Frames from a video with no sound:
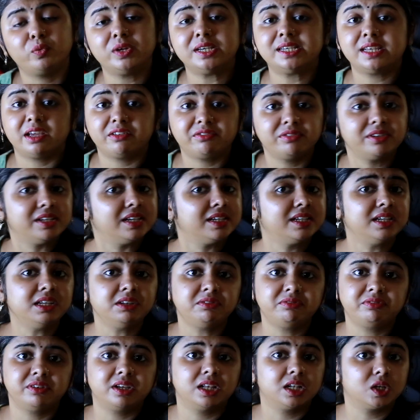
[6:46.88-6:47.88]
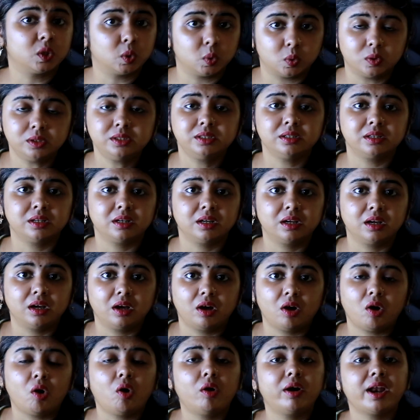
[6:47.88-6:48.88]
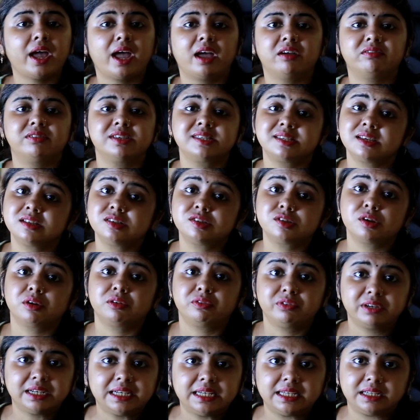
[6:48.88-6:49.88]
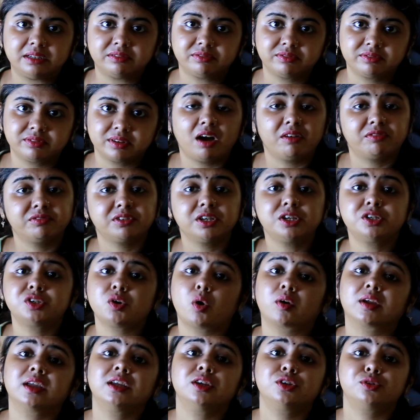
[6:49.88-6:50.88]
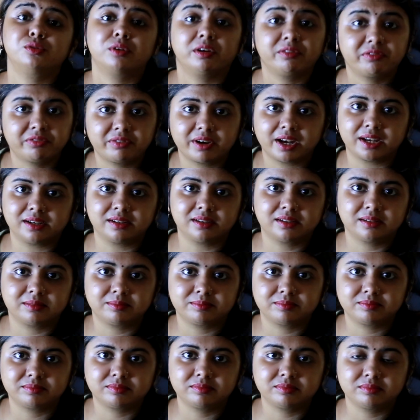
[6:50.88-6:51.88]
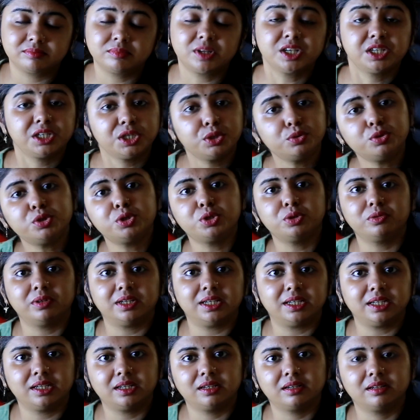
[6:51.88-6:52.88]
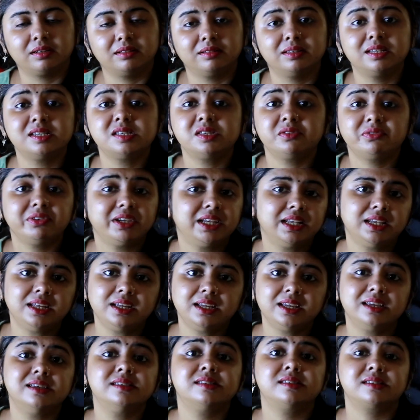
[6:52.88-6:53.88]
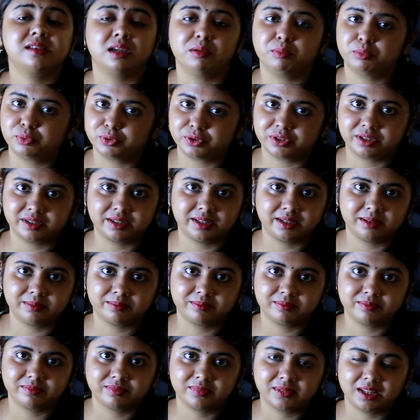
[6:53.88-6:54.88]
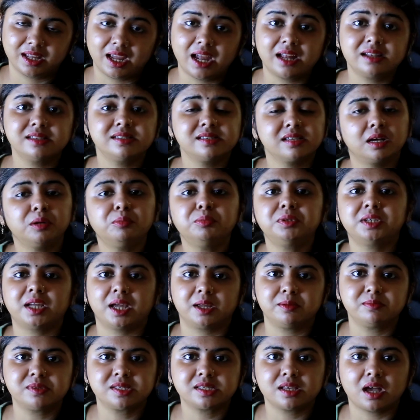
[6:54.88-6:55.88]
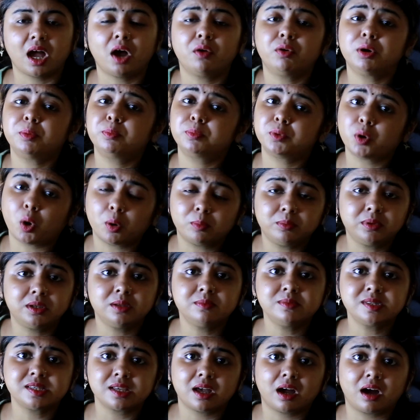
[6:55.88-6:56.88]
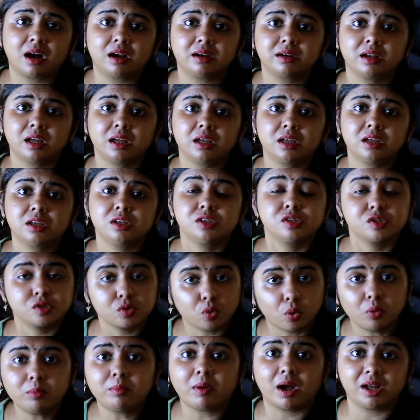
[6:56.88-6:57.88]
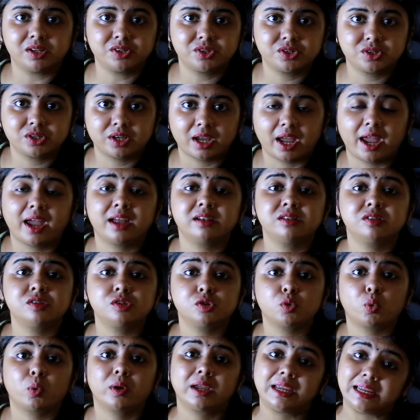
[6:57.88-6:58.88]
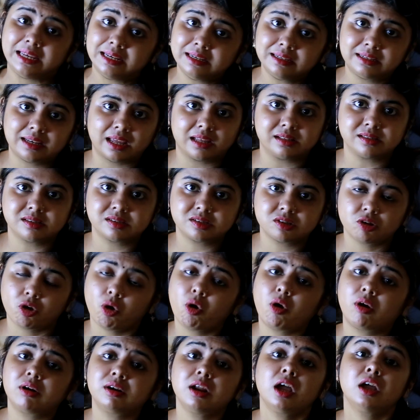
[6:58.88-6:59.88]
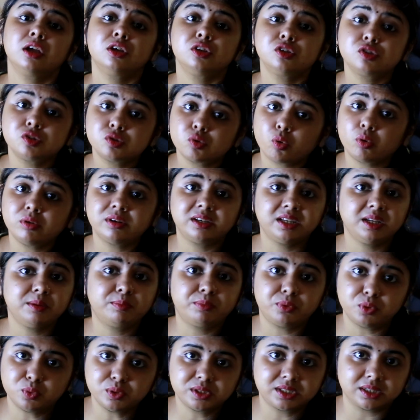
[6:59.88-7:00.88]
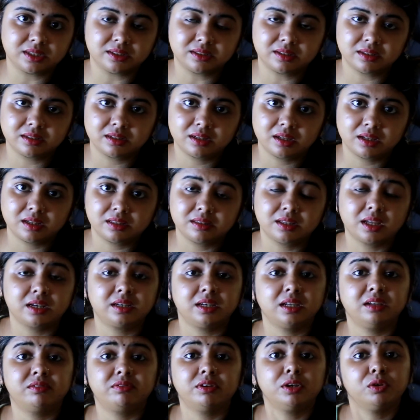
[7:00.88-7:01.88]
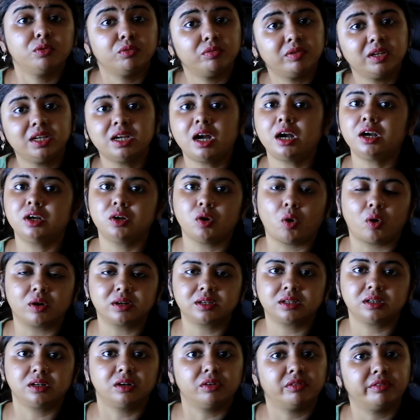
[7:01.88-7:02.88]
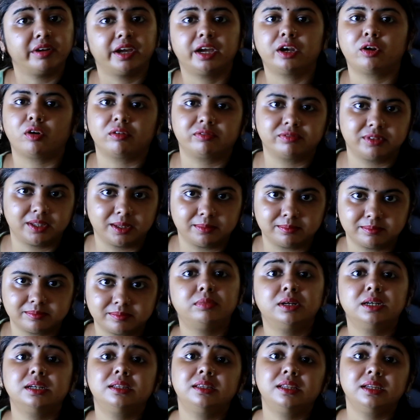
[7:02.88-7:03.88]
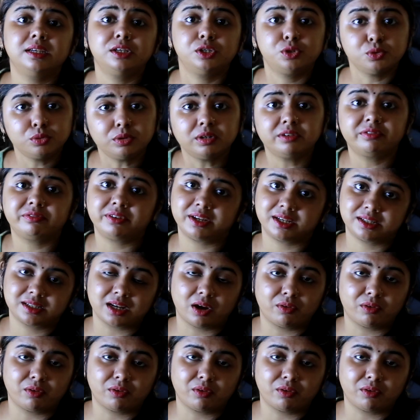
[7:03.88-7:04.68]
we definitely feel good or have a sense of relief after talking to a friend. But usually, this feeling is temporary. And sometimes our problems are so much and so intense or so deep-rooted that even we are not aware of them. But they do affect